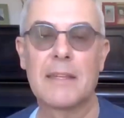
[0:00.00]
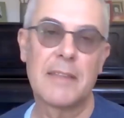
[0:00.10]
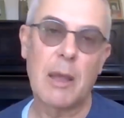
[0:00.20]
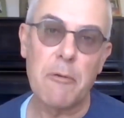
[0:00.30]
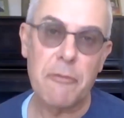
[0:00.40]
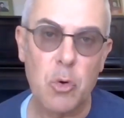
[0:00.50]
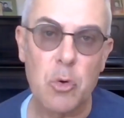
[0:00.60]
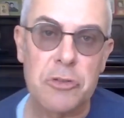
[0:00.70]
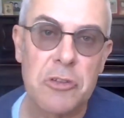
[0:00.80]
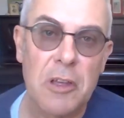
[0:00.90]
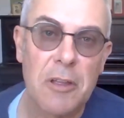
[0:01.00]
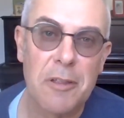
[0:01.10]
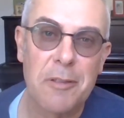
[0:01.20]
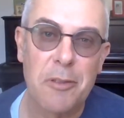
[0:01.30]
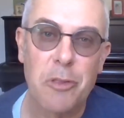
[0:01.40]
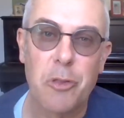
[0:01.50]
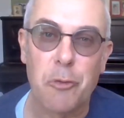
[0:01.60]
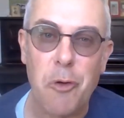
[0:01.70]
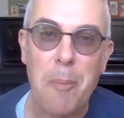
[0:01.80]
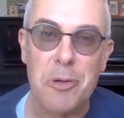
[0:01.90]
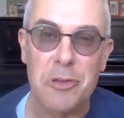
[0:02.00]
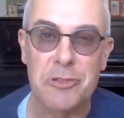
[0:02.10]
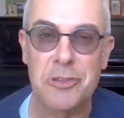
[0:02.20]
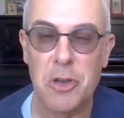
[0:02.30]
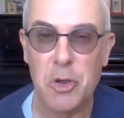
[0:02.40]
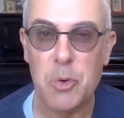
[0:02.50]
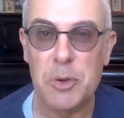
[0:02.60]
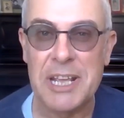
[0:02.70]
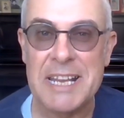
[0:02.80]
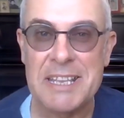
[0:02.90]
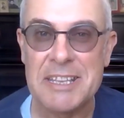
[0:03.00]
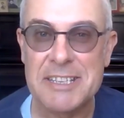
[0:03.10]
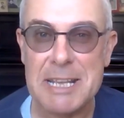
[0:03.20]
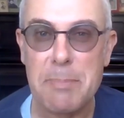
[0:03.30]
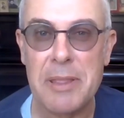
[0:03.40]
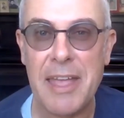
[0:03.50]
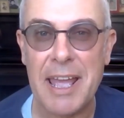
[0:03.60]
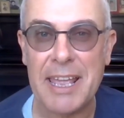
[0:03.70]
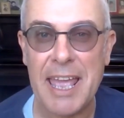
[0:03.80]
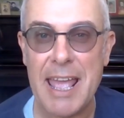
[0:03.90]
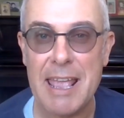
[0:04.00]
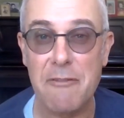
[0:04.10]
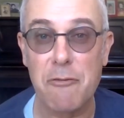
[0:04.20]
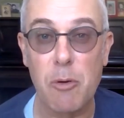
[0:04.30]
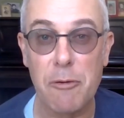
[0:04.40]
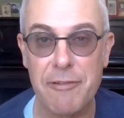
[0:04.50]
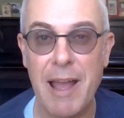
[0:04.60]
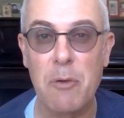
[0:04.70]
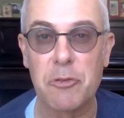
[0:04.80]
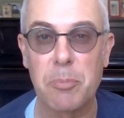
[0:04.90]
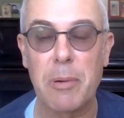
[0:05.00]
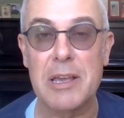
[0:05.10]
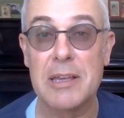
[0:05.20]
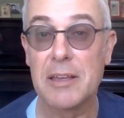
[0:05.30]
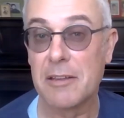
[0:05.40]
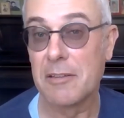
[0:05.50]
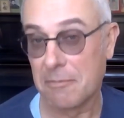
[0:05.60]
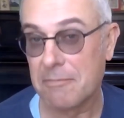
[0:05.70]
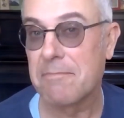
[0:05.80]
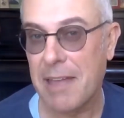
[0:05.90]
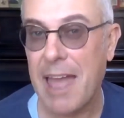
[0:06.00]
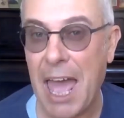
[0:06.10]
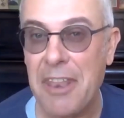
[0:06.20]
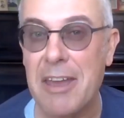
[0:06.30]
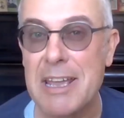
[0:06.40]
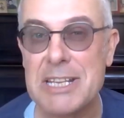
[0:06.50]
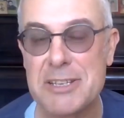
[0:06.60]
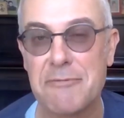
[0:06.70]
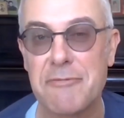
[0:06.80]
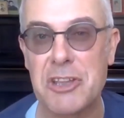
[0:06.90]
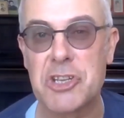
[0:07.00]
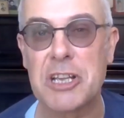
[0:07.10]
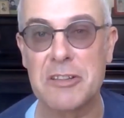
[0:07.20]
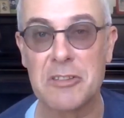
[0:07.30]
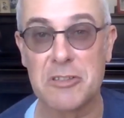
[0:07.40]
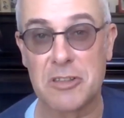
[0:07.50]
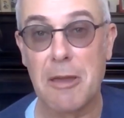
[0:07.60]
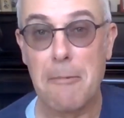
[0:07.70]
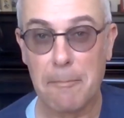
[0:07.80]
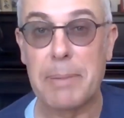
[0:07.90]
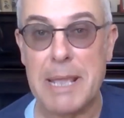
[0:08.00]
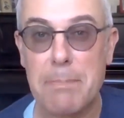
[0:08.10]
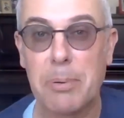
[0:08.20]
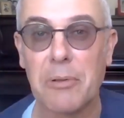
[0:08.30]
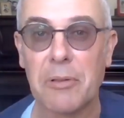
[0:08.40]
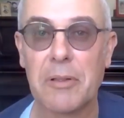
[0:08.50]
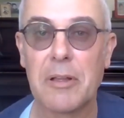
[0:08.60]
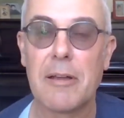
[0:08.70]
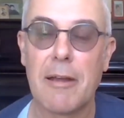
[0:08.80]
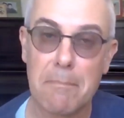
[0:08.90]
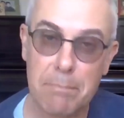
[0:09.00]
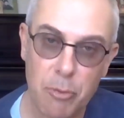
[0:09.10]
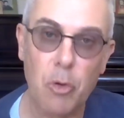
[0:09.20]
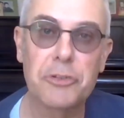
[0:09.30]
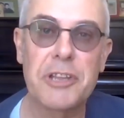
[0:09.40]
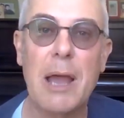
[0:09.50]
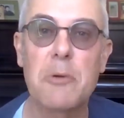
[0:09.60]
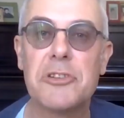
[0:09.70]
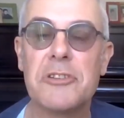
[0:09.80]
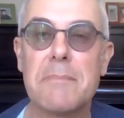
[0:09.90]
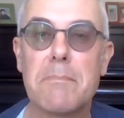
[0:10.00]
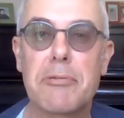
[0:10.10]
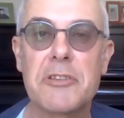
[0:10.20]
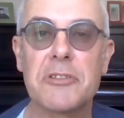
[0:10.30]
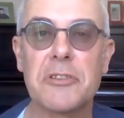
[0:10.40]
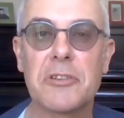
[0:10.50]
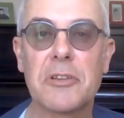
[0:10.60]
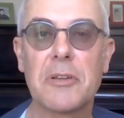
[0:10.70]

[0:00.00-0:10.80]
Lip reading: Now, of course, the robbers who had hidden deep in that cave were found by Anait and Vachagan's people and brought out and imprisoned.